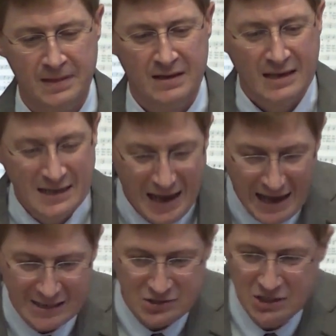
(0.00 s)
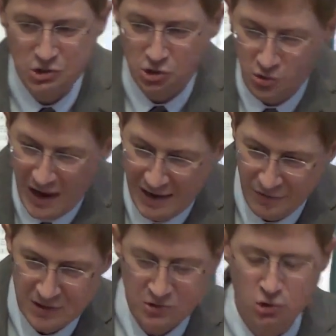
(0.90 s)
And as he's
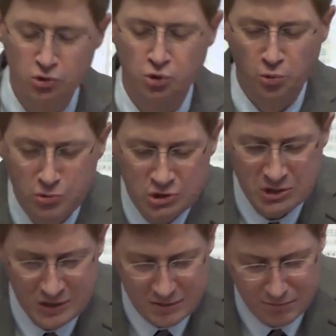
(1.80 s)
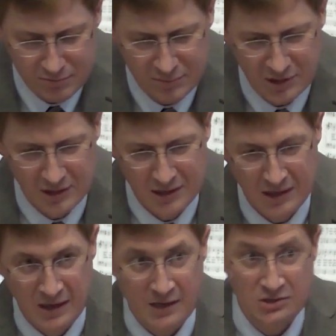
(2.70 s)
traveling to Jerusalem,
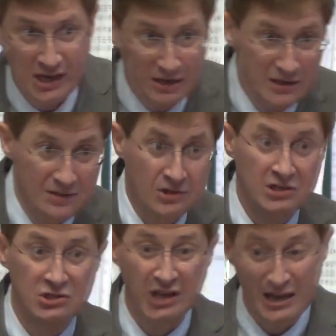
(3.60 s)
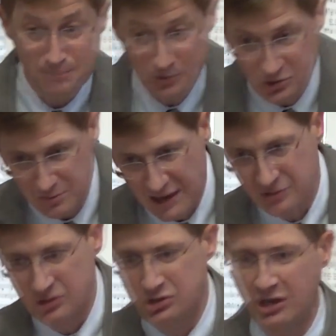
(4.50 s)
telling the disciples about the
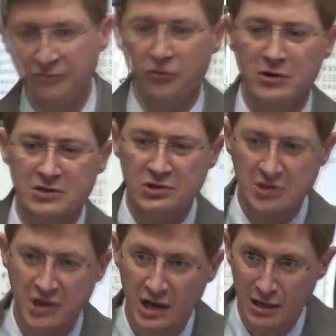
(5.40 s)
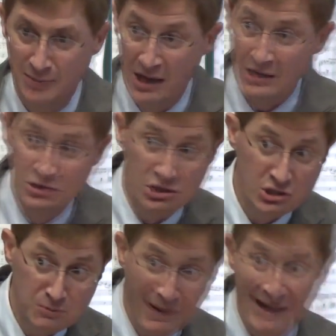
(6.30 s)
suffering to come,
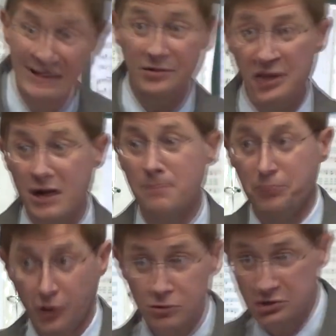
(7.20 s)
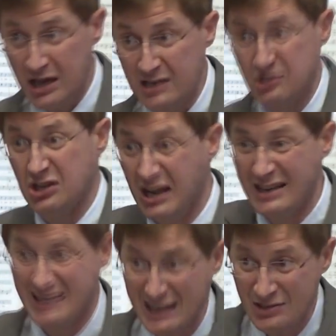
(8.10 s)
despite their protest
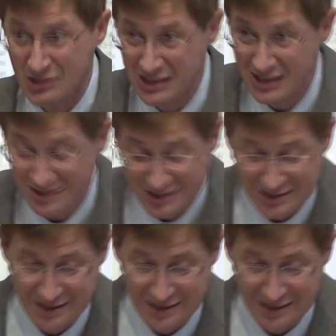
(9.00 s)
against it,